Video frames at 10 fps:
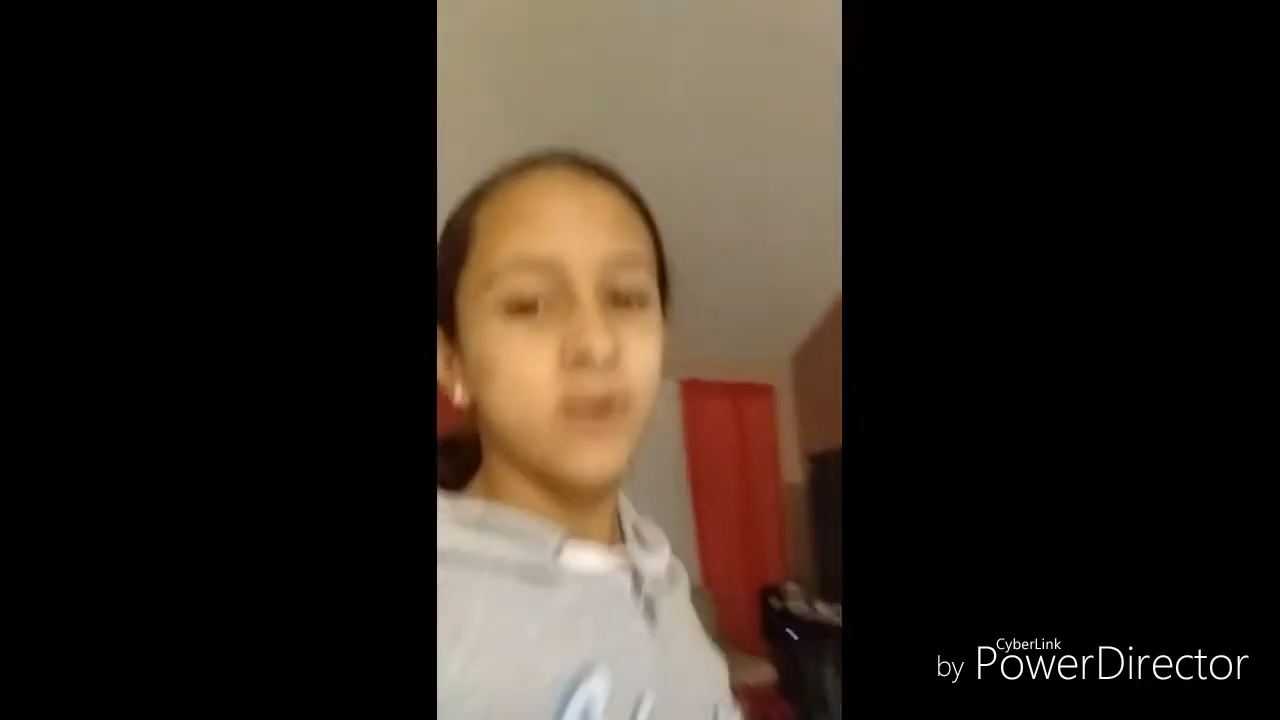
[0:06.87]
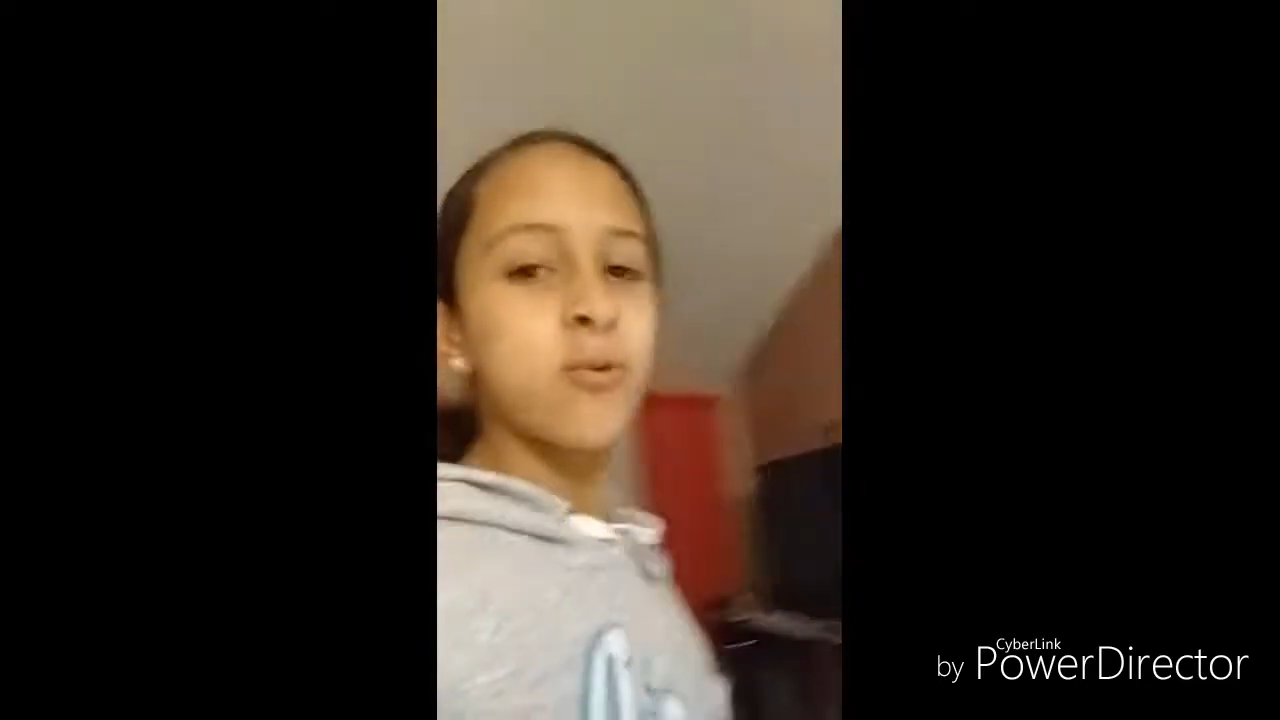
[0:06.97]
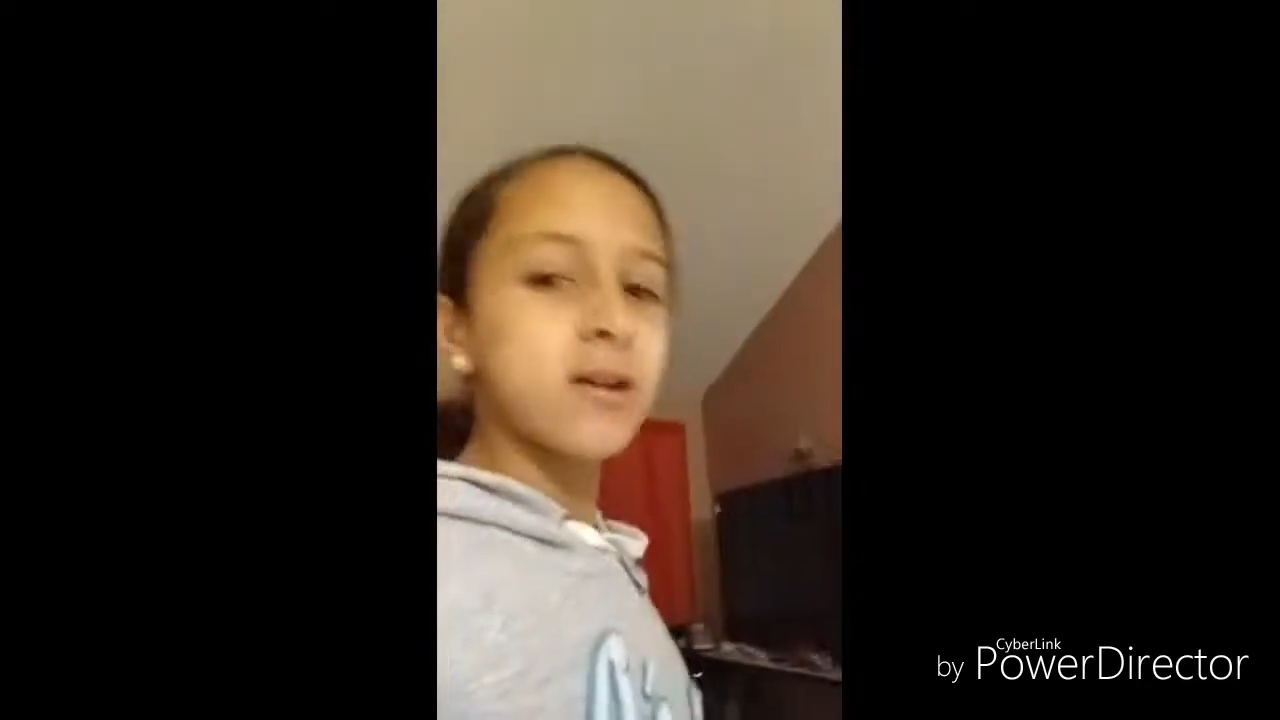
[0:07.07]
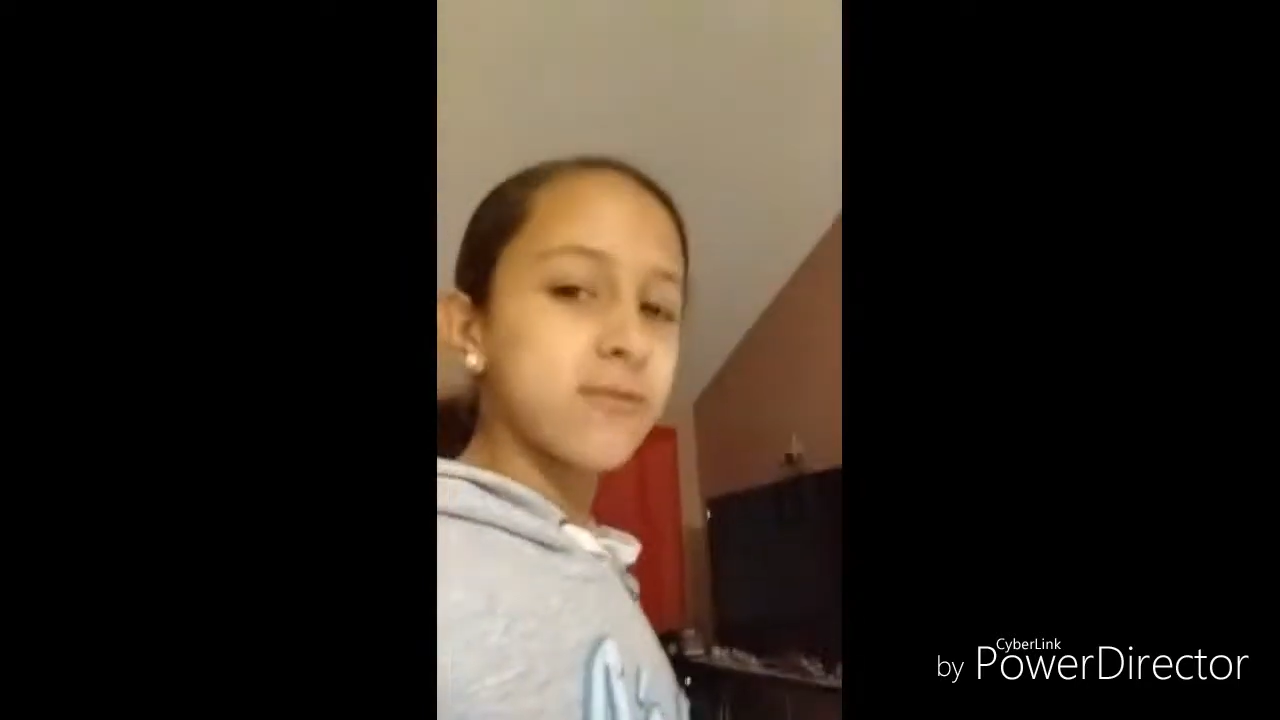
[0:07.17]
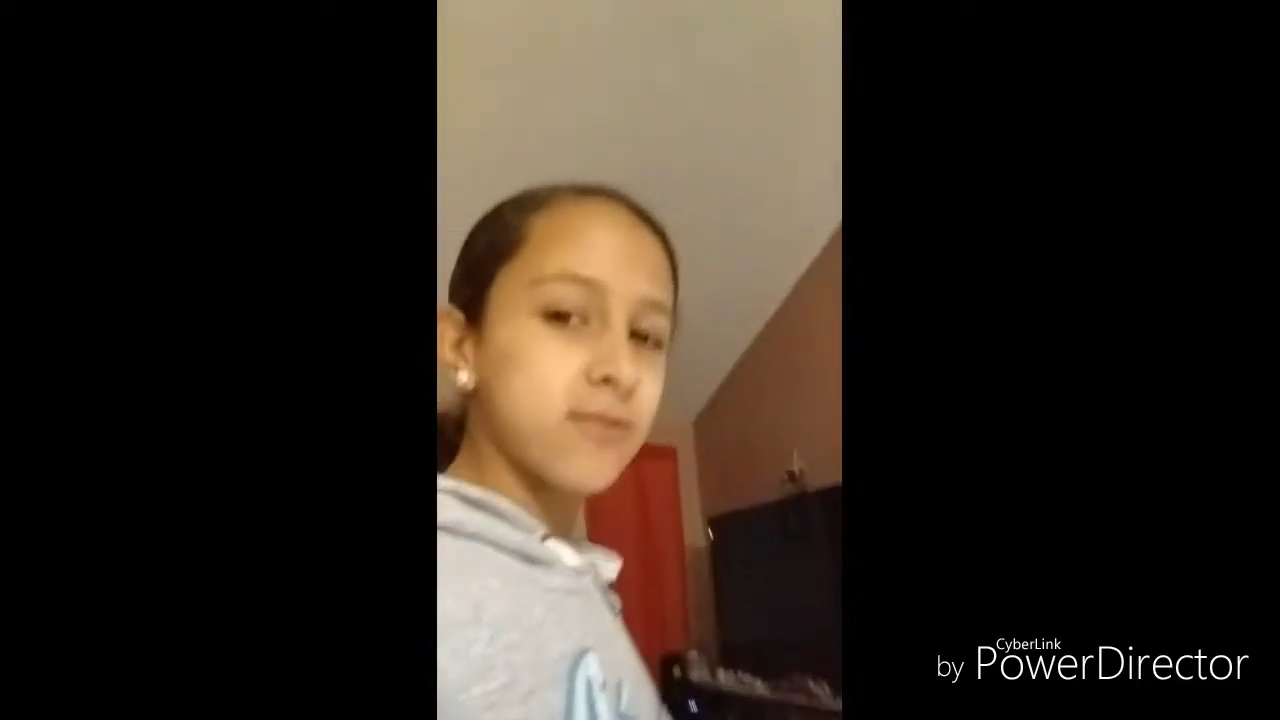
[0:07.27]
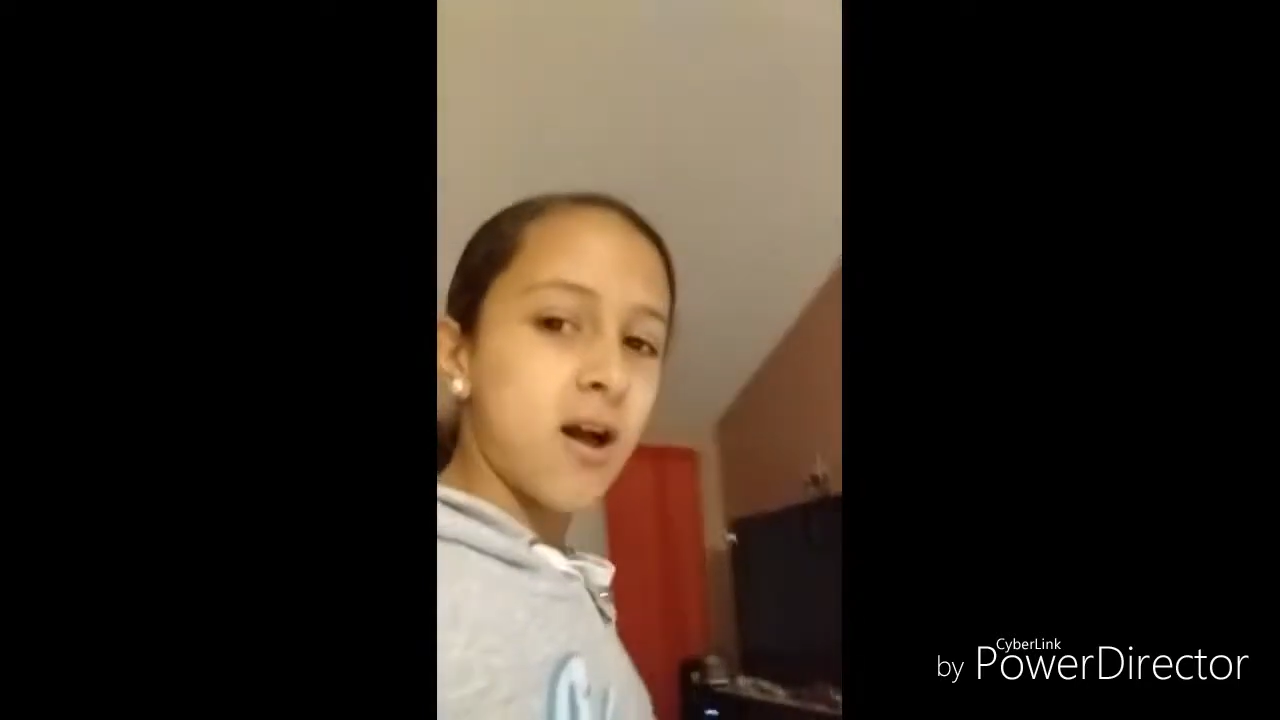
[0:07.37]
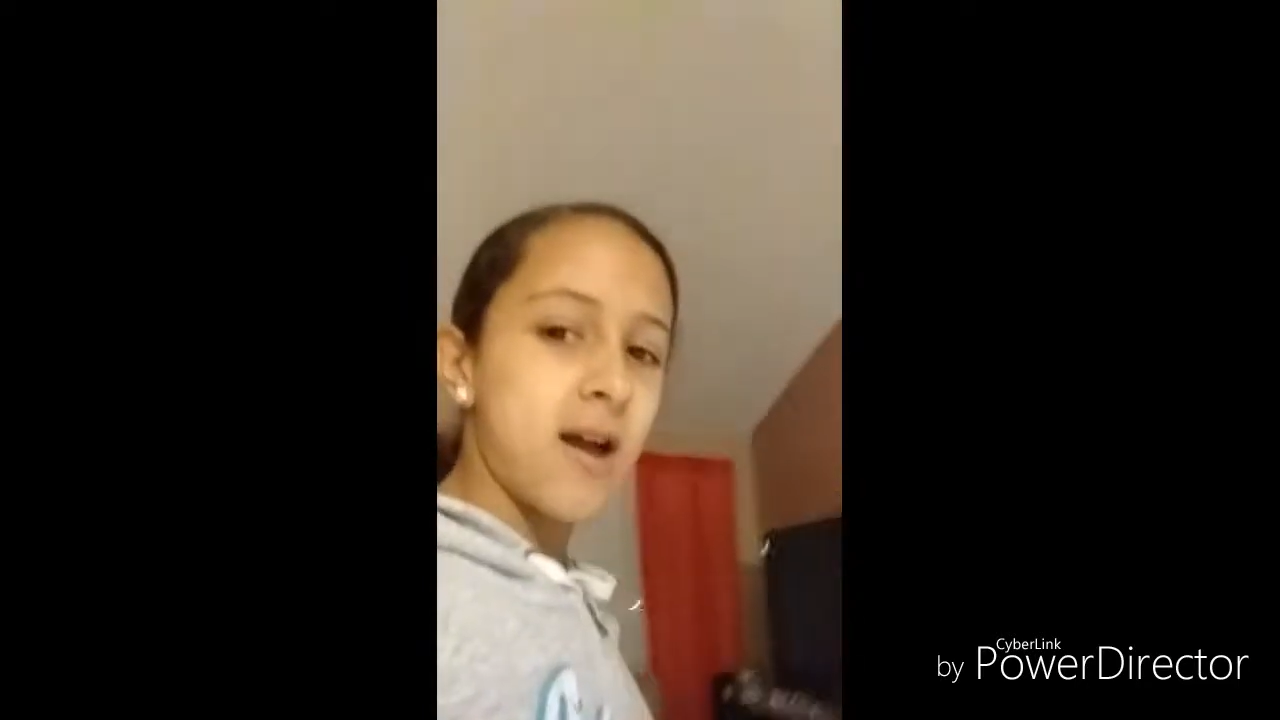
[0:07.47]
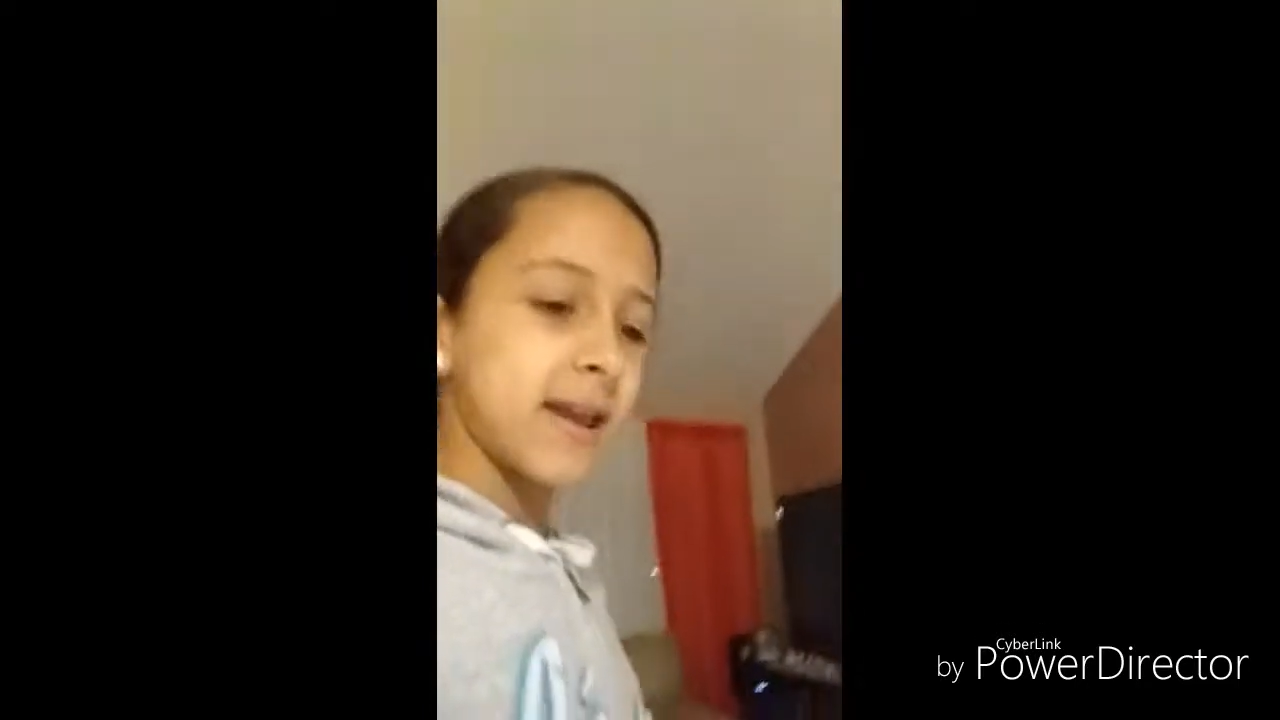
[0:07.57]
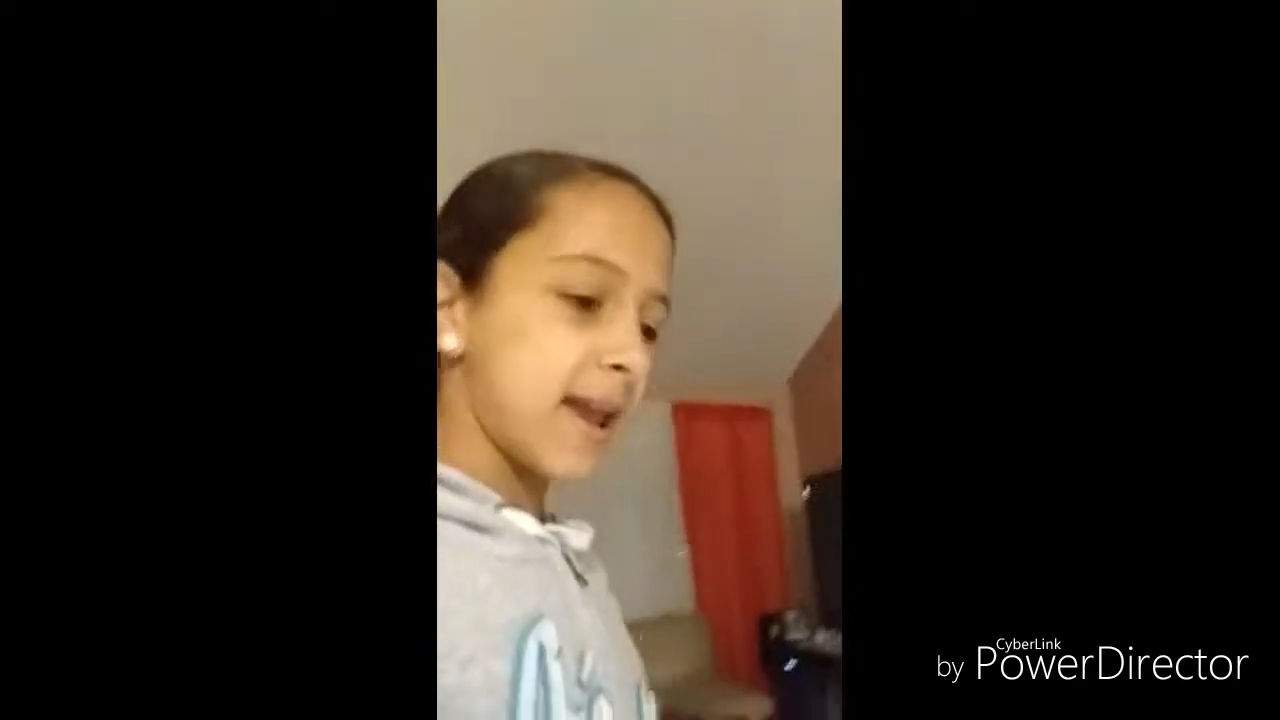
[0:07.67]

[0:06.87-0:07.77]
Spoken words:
quick vlog,